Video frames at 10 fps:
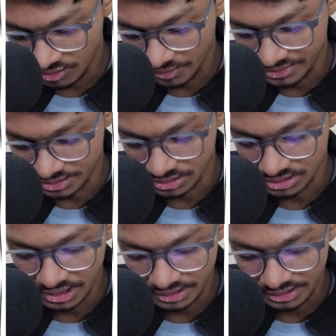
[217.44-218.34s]
or commission.
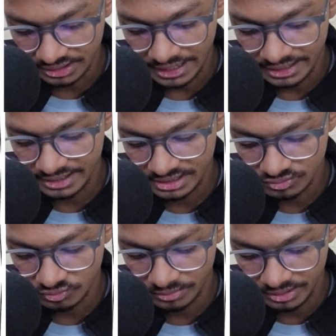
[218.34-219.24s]
Selected
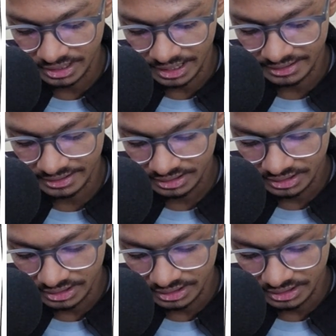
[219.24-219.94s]
candidates will be granted